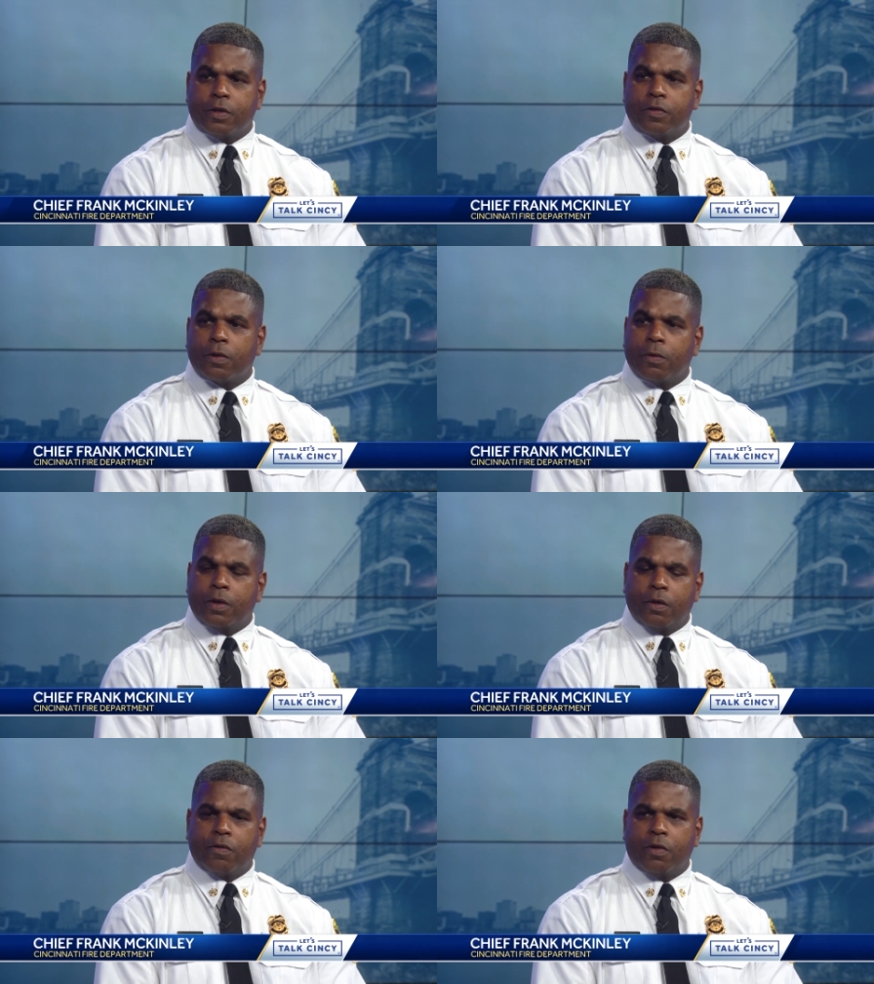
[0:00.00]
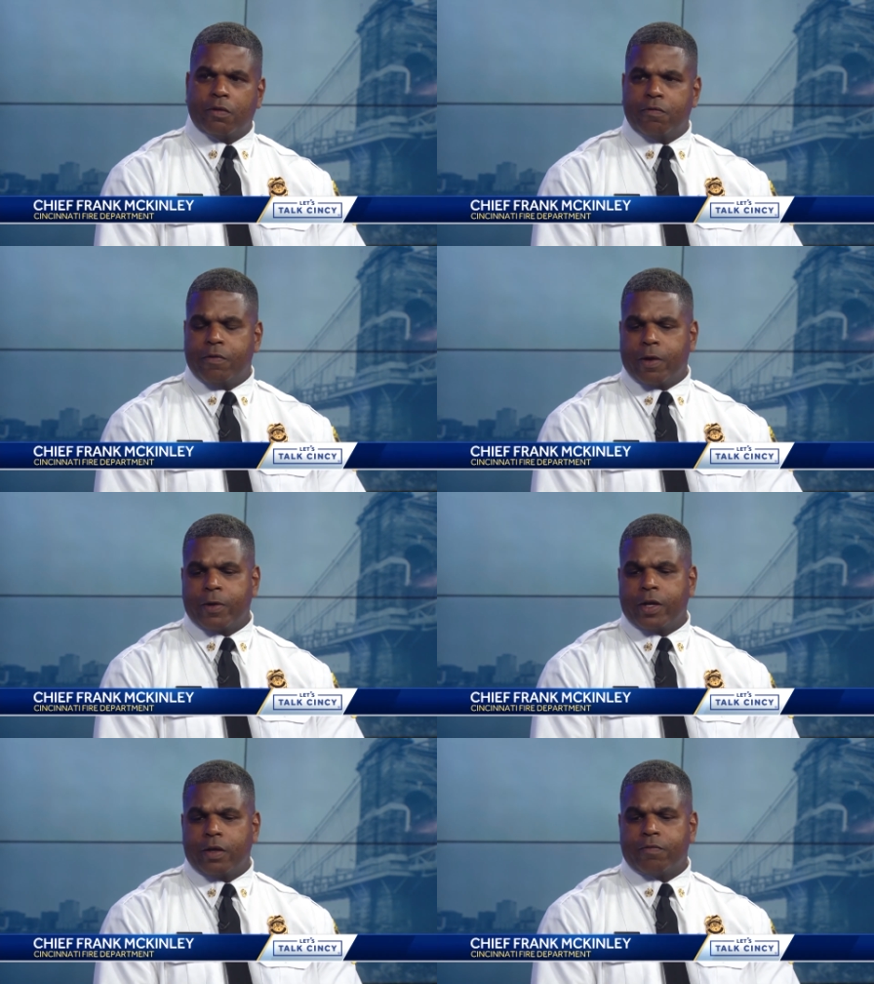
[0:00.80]
And so it's, it's
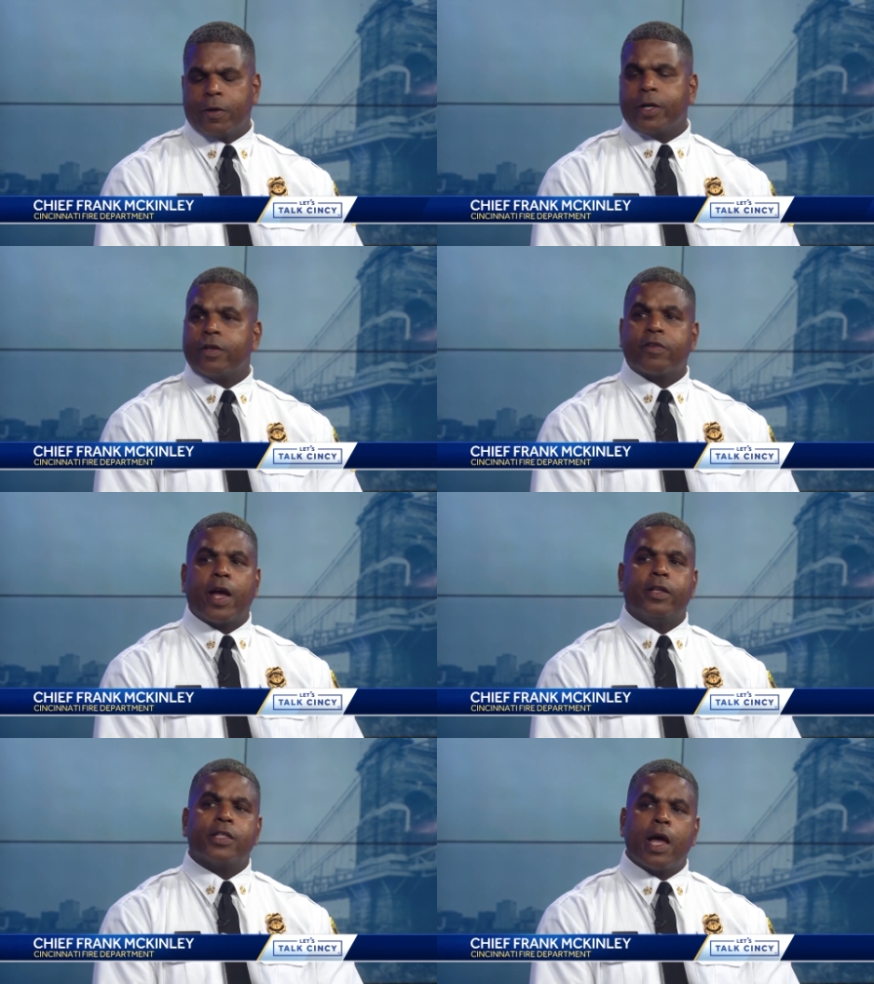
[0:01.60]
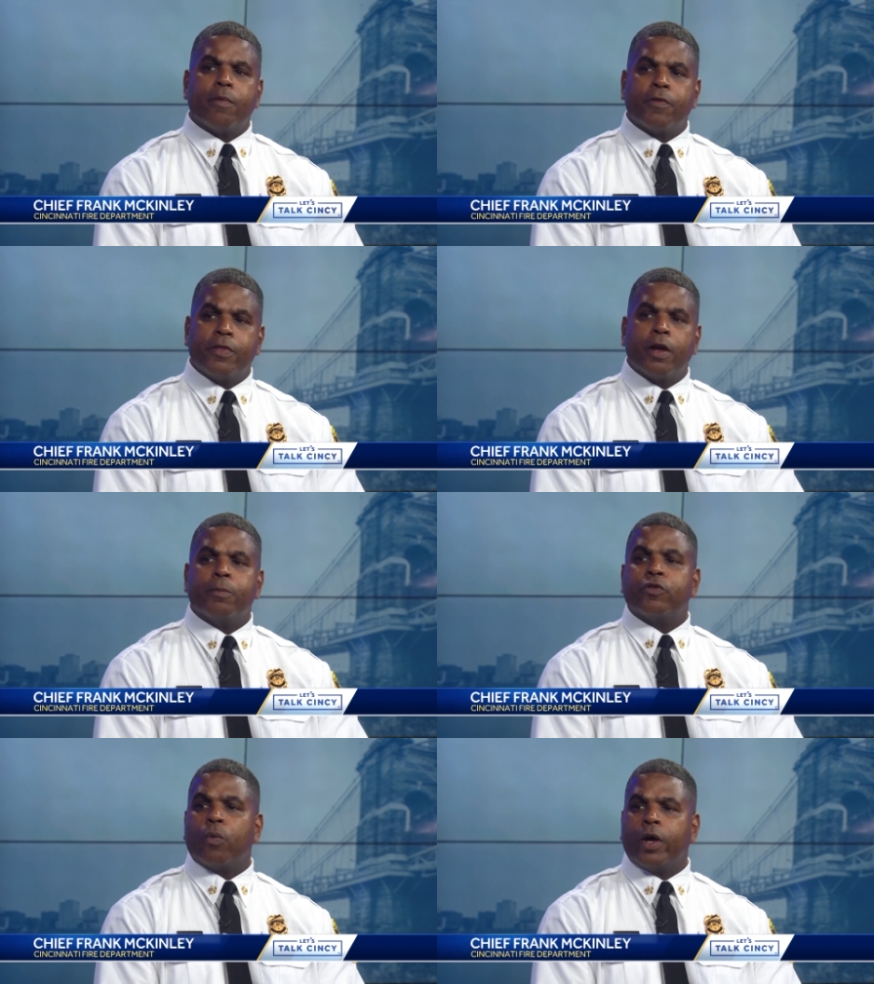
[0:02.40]
very, very exciting time for them
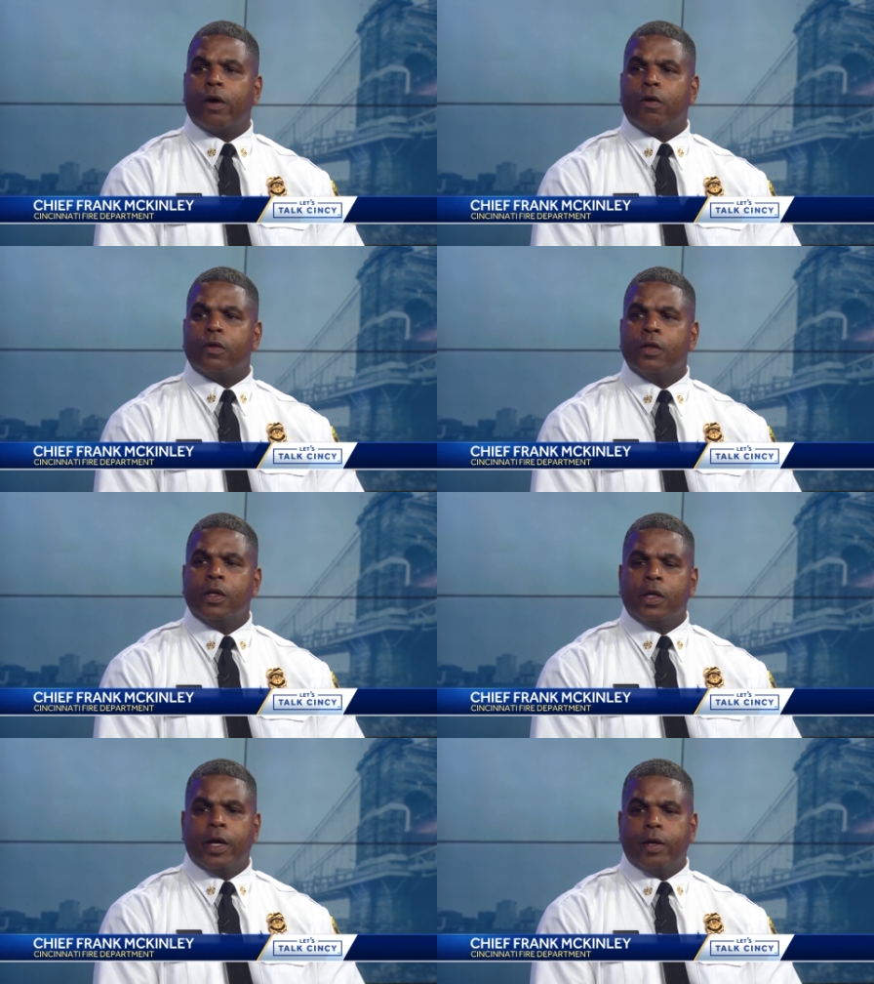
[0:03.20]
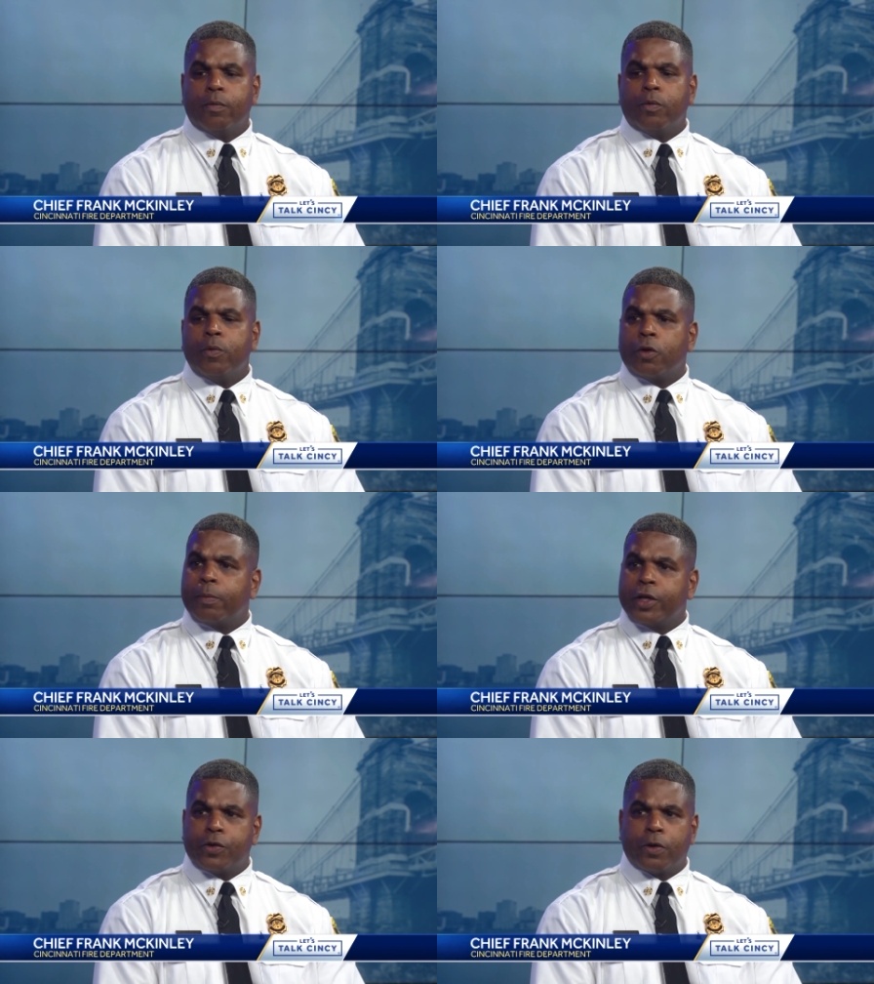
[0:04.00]
as well. And we want to
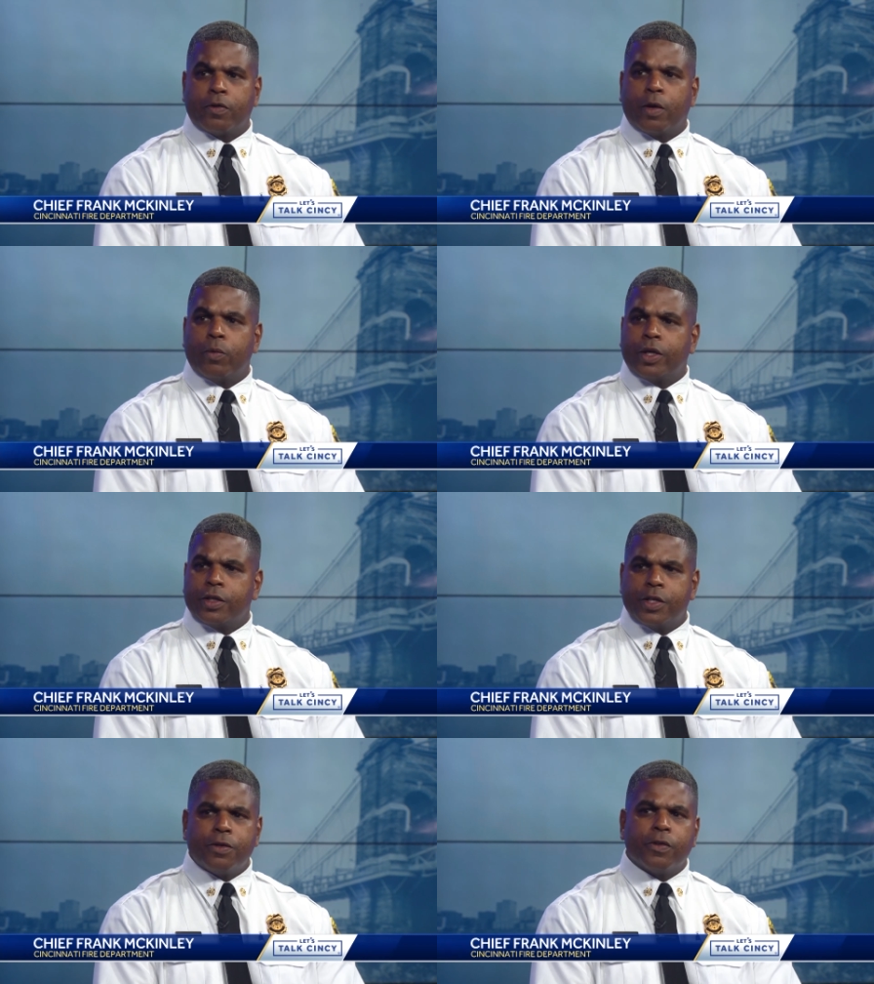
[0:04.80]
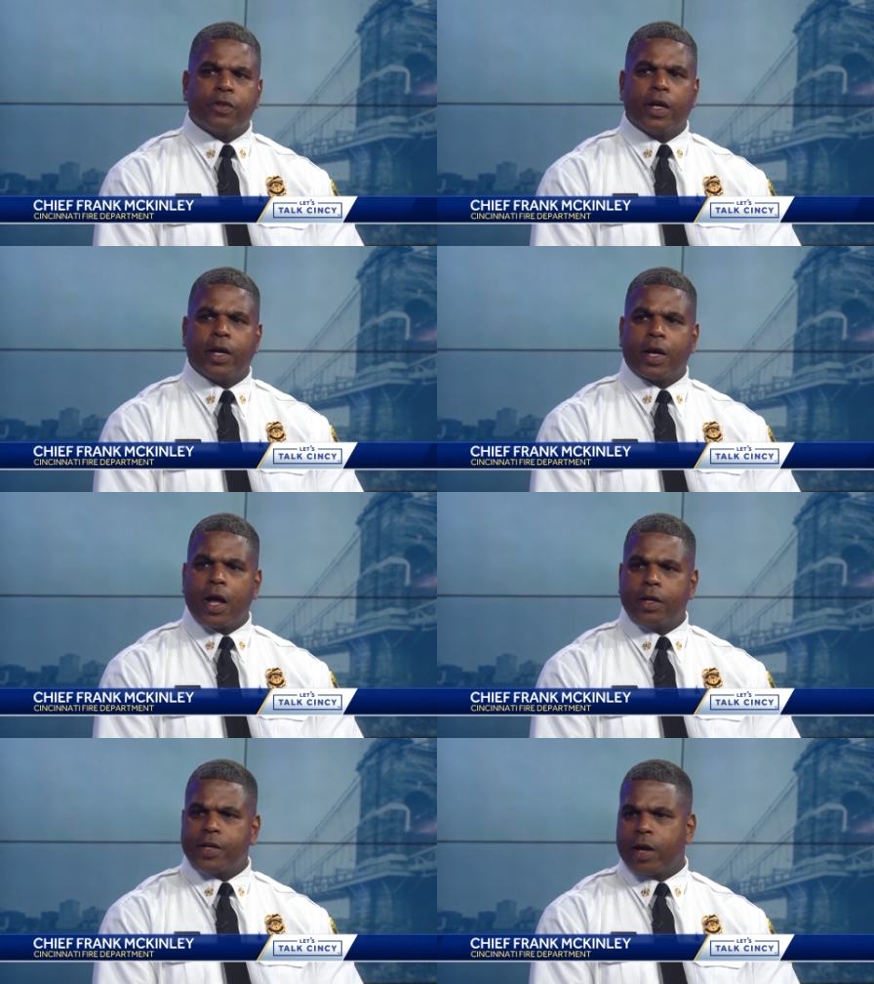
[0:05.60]
make sure that we continue to stay in
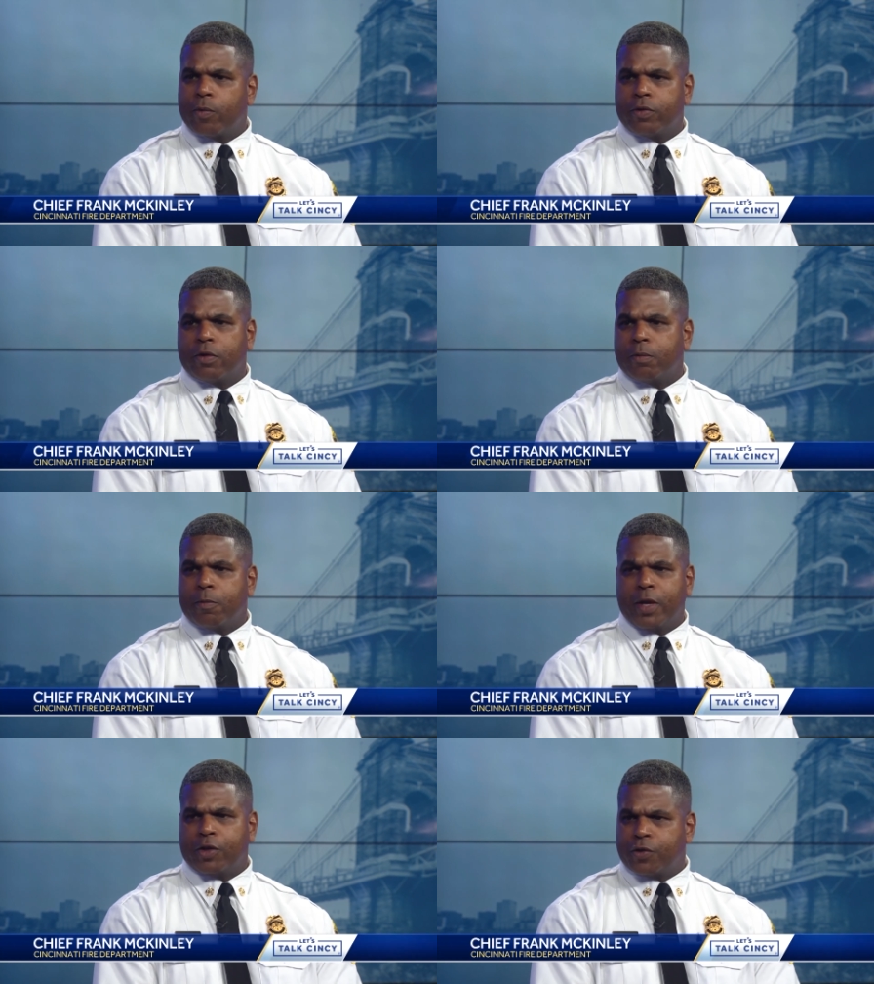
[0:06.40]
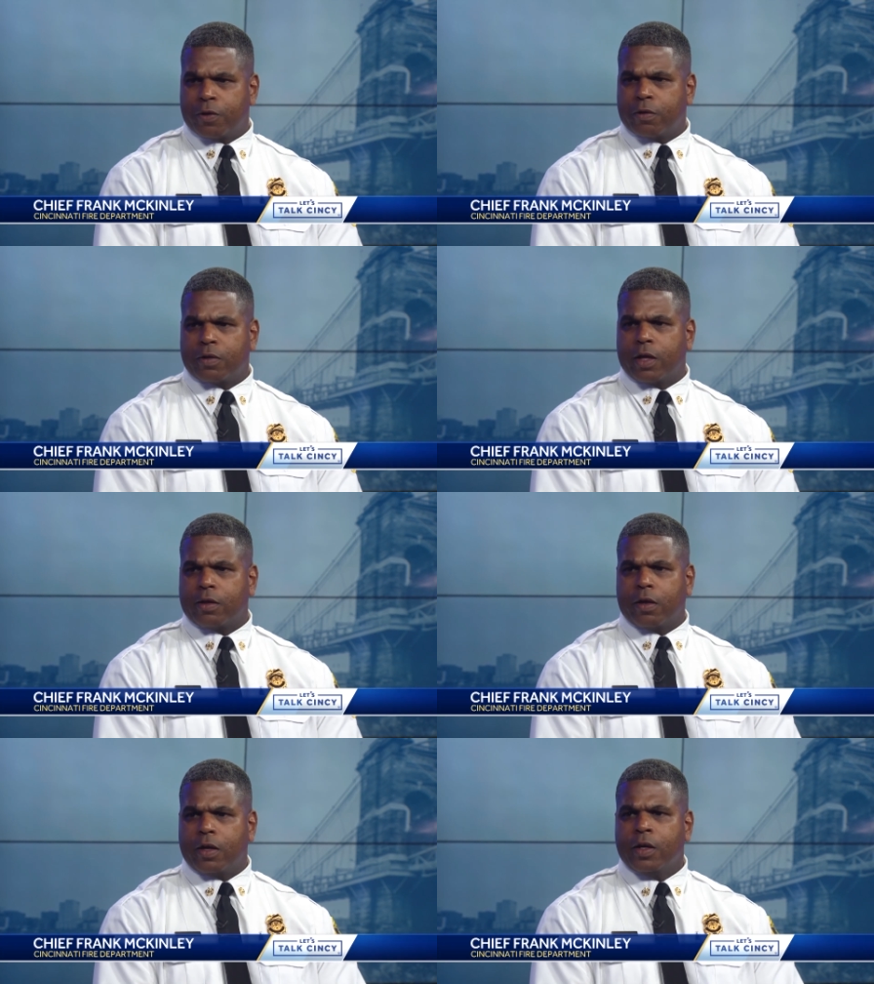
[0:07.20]
contact with them and make sure that
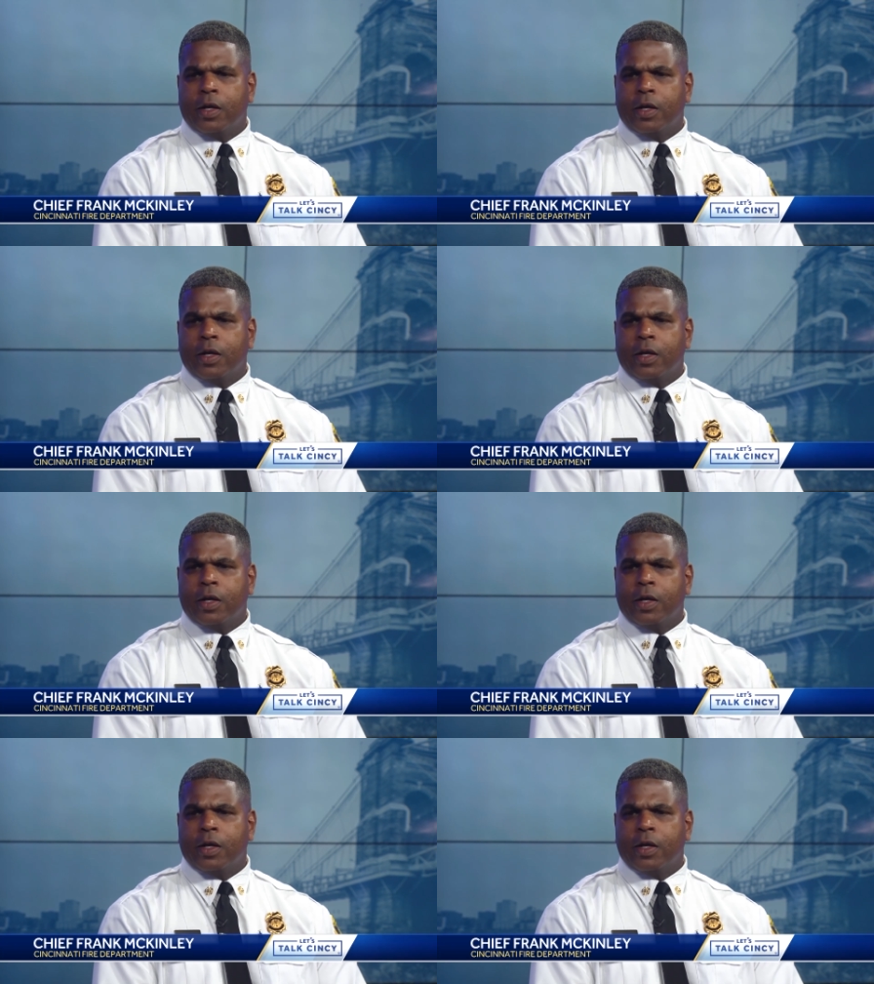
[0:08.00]
they,